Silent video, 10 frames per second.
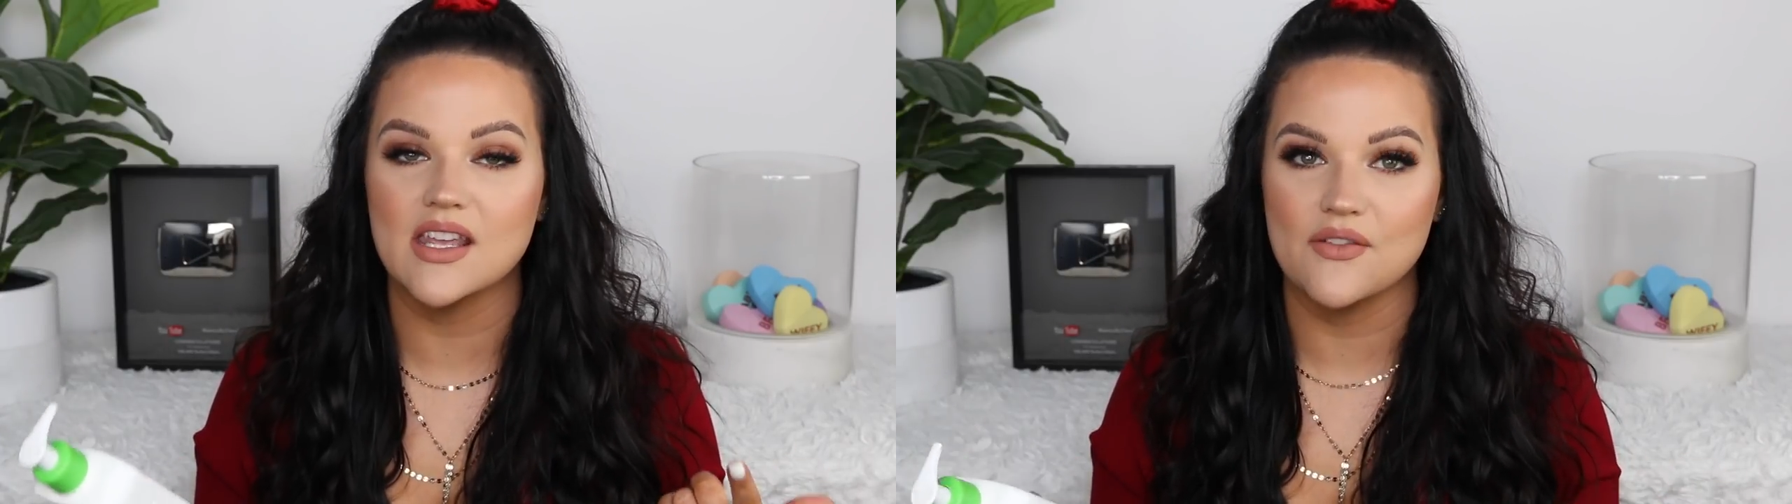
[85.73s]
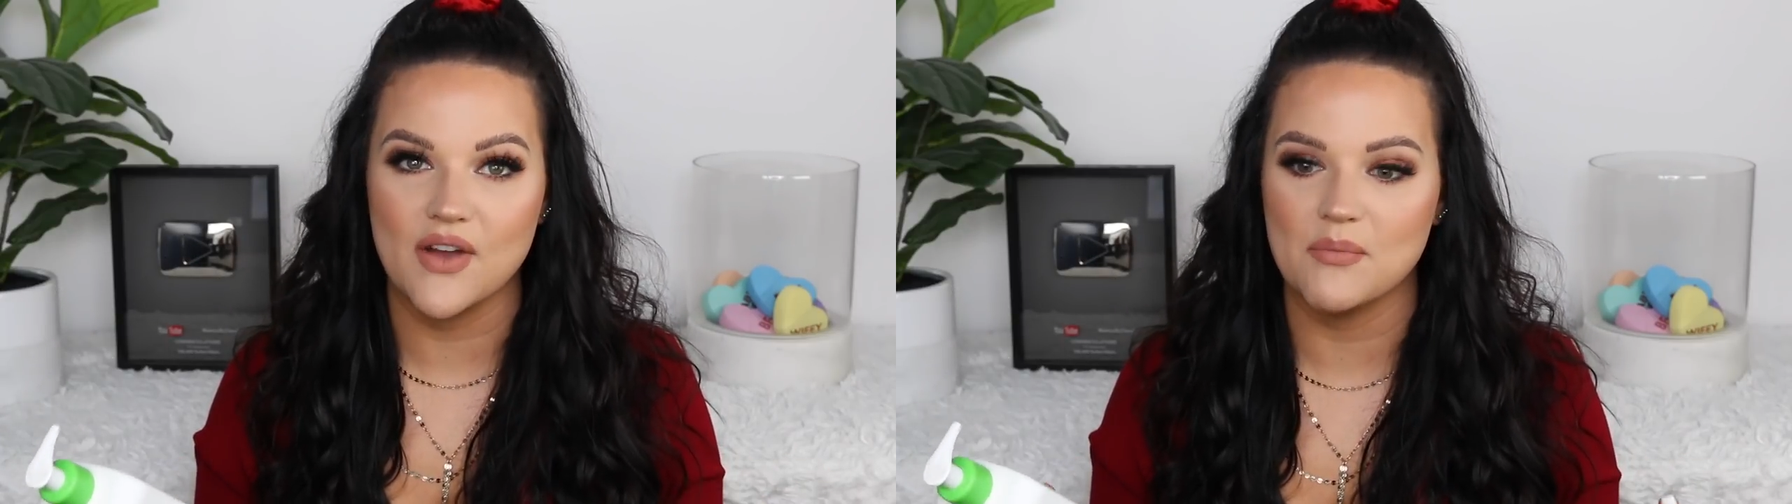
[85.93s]

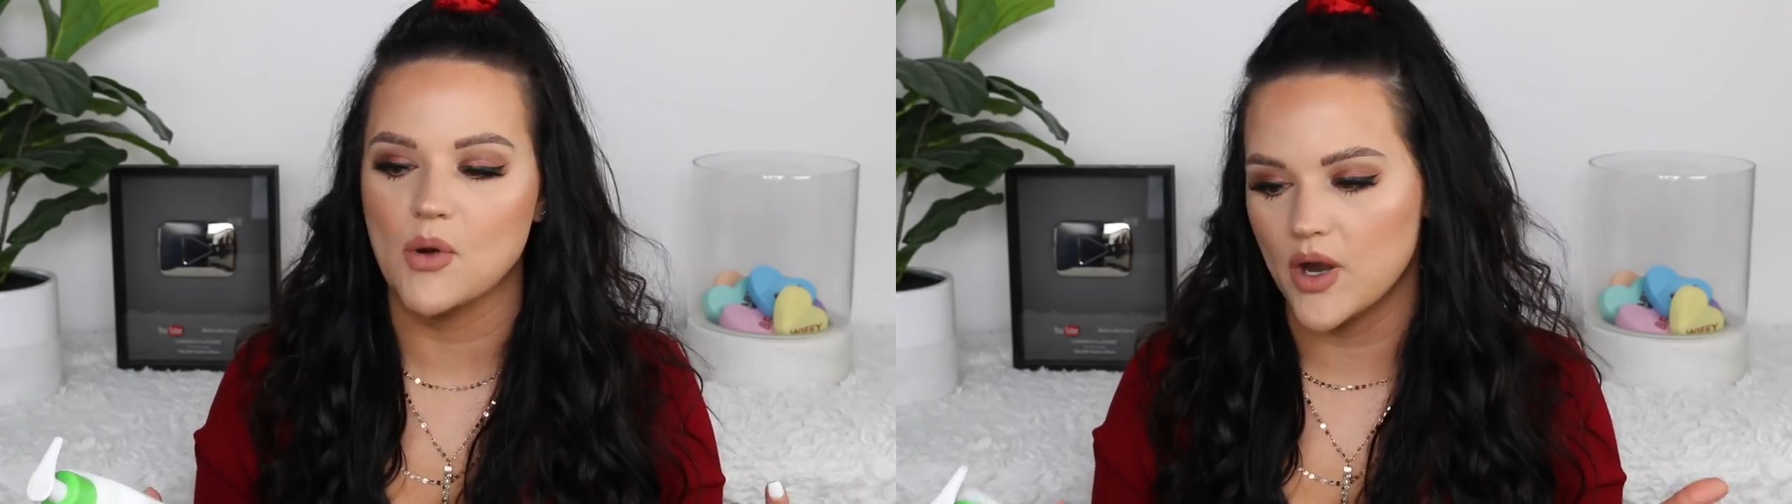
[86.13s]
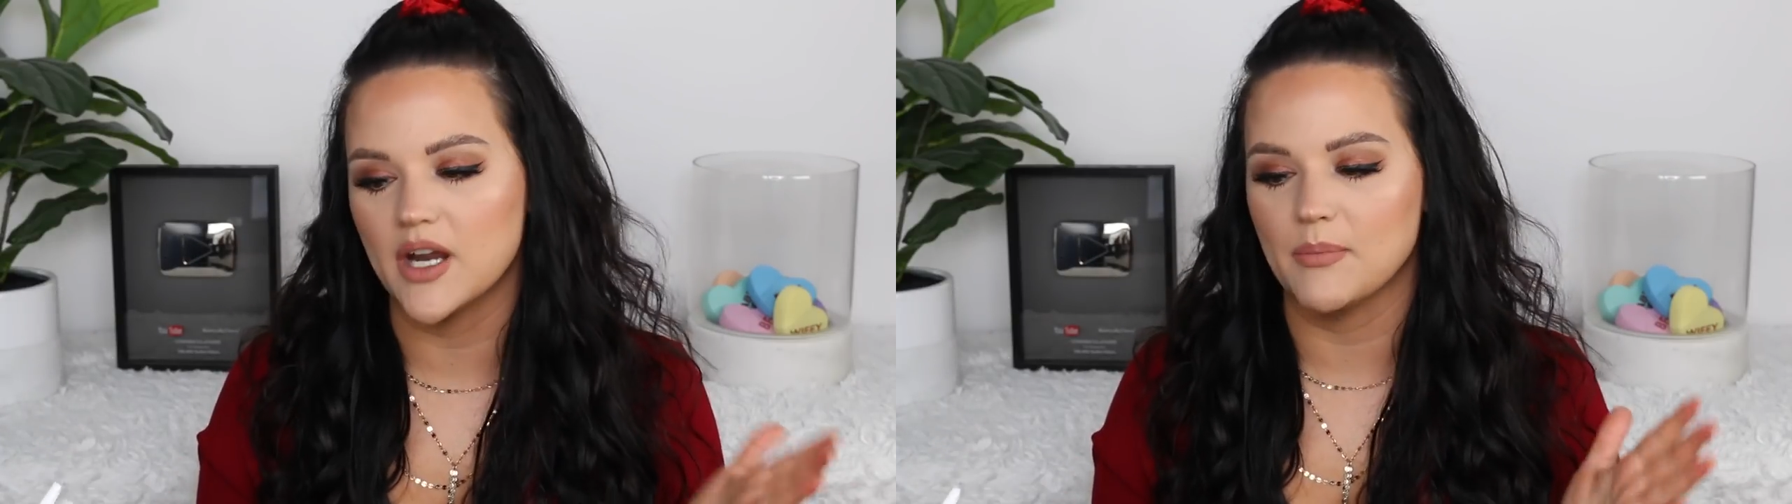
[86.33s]
if I'm
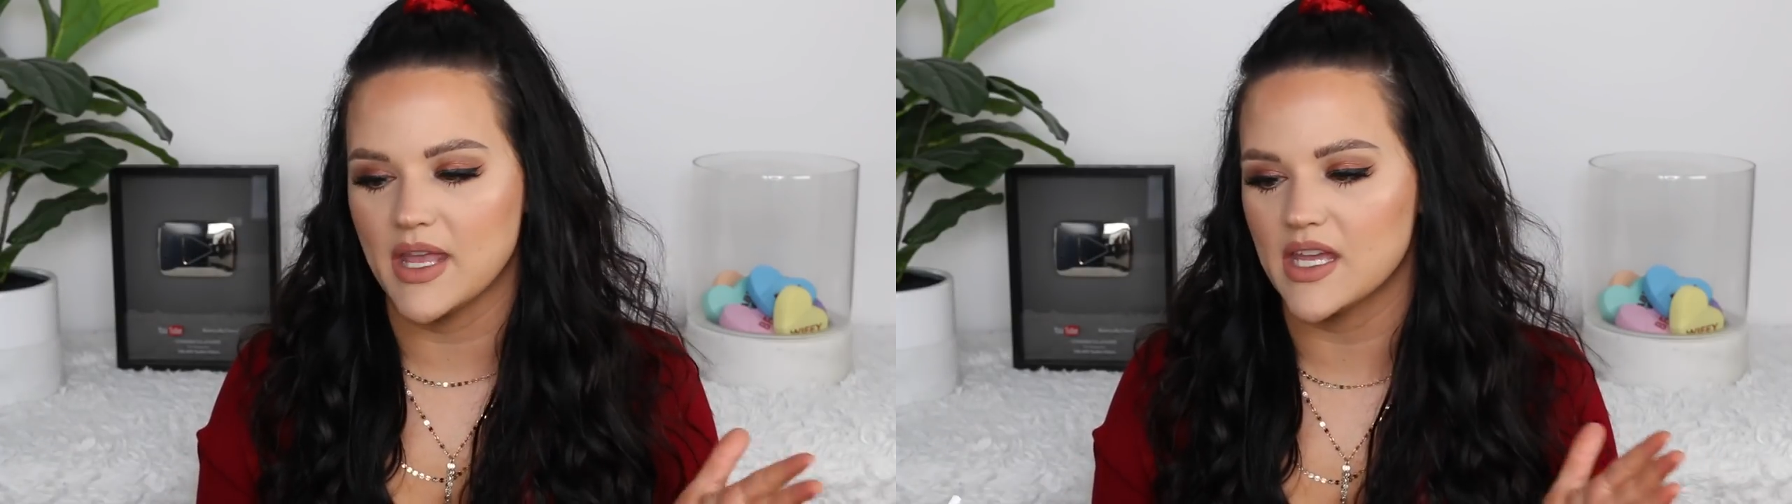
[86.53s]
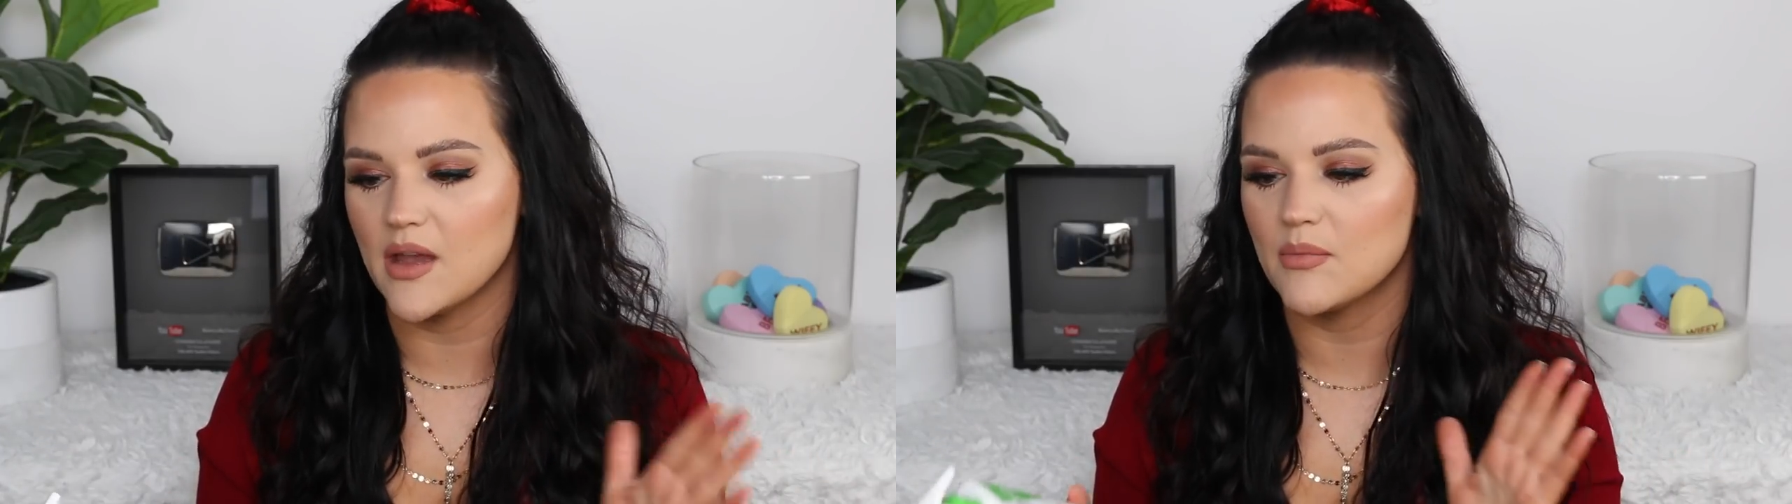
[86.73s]
wearing
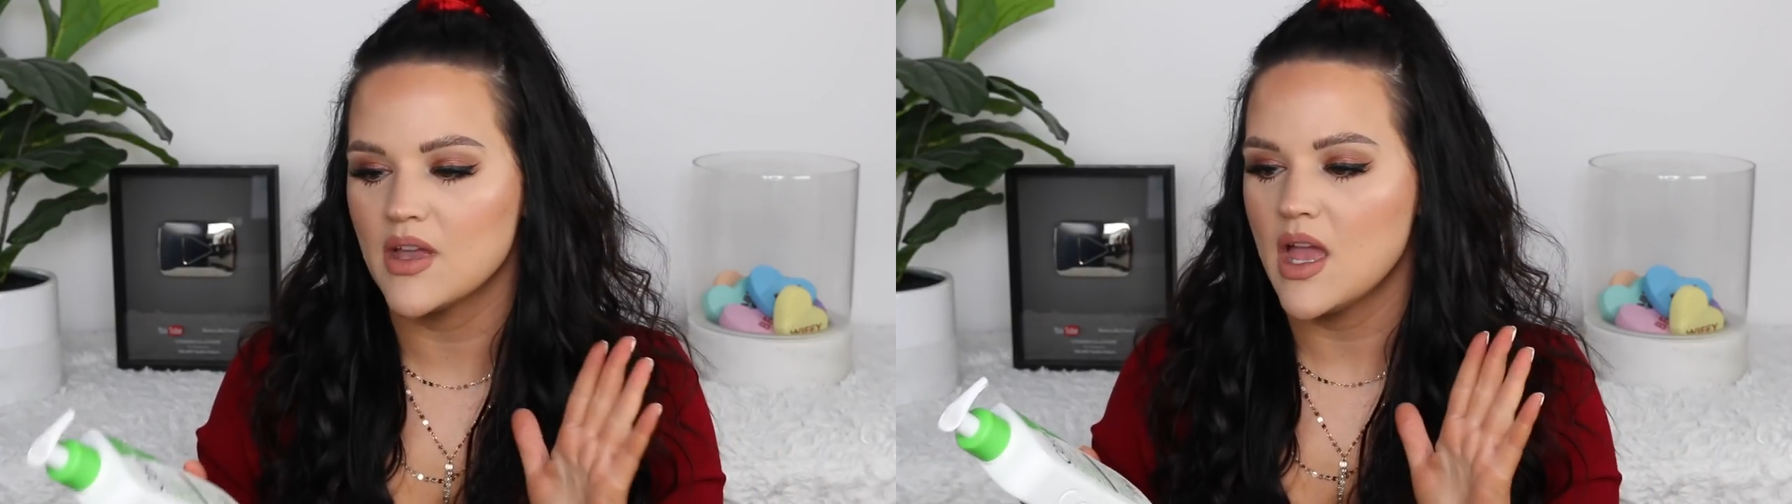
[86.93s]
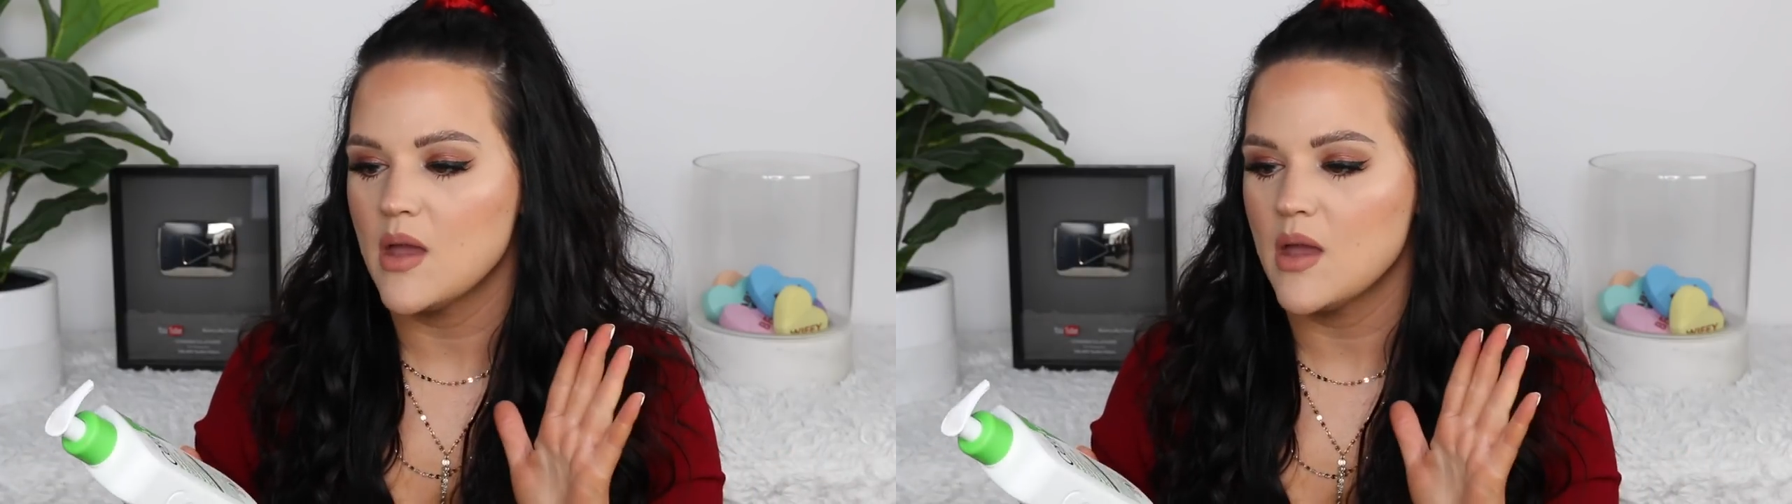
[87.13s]
makeup.